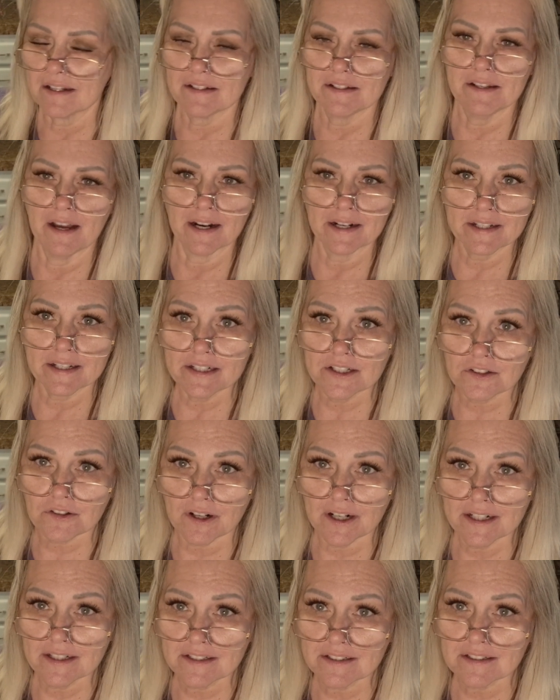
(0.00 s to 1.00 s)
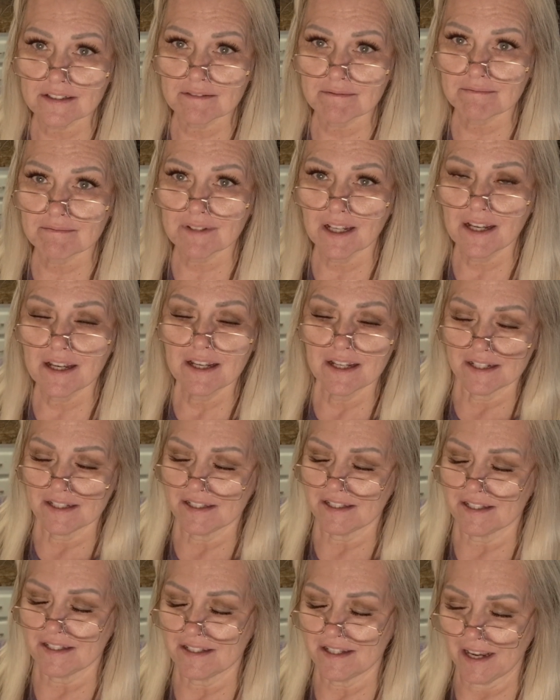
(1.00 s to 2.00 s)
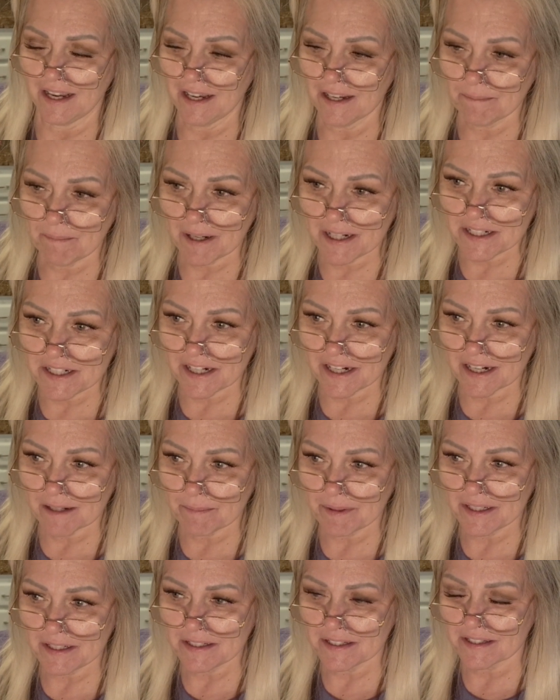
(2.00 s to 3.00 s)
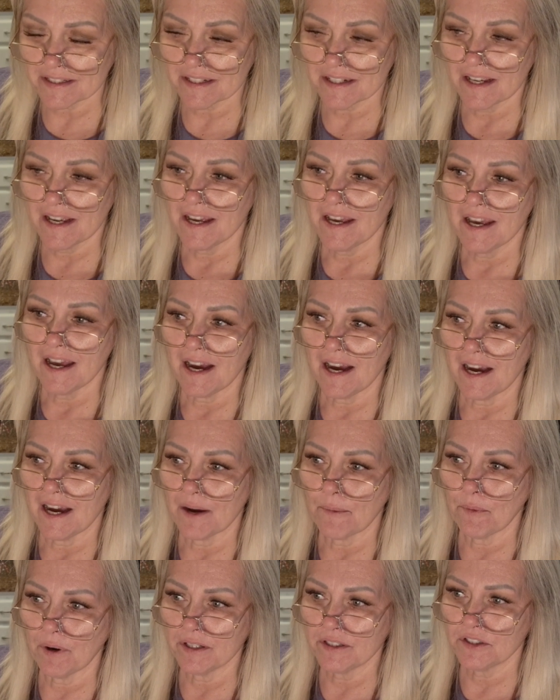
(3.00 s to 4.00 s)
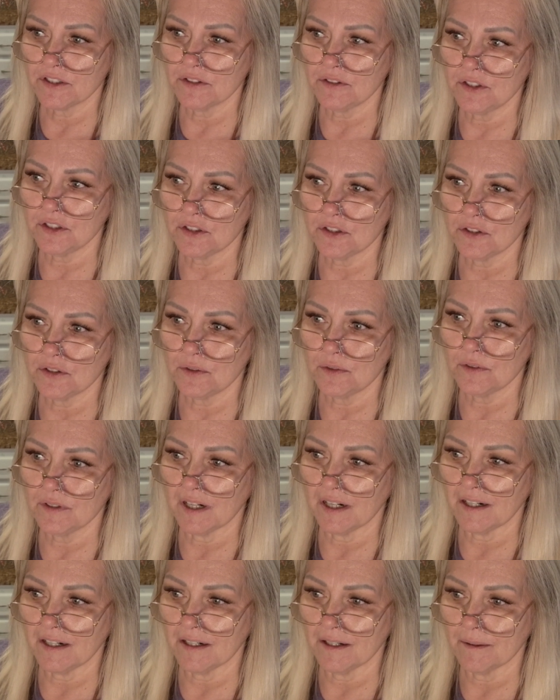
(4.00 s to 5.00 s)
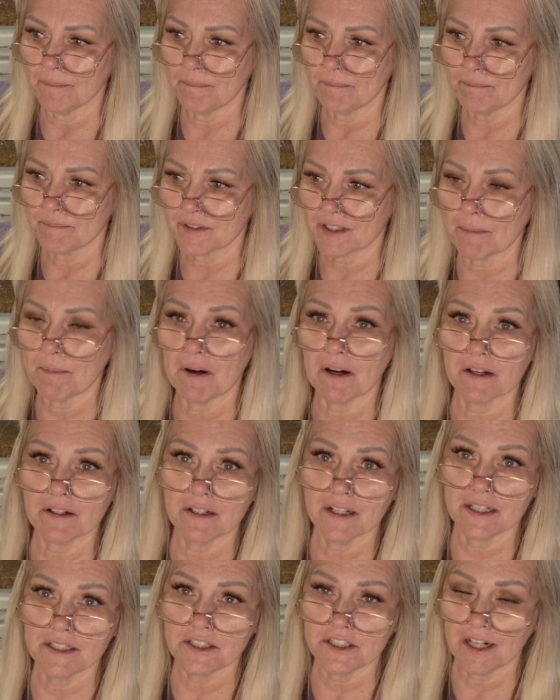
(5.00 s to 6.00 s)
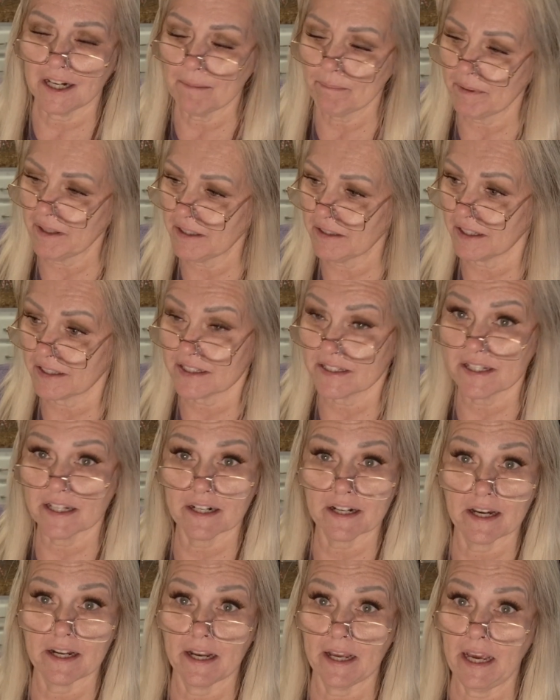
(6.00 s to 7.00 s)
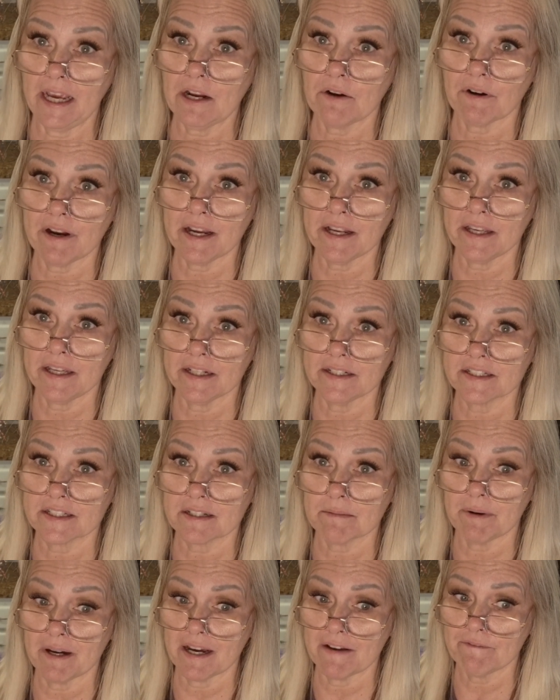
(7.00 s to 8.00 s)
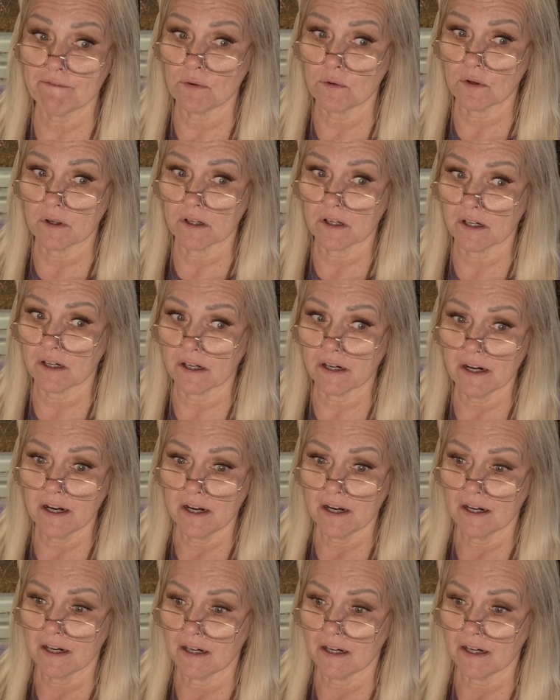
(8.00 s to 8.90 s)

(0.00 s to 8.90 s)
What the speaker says: not get dressed, stay in my jammies. I want to do some online shopping. Like I said, I got 8 grandkids to buy for,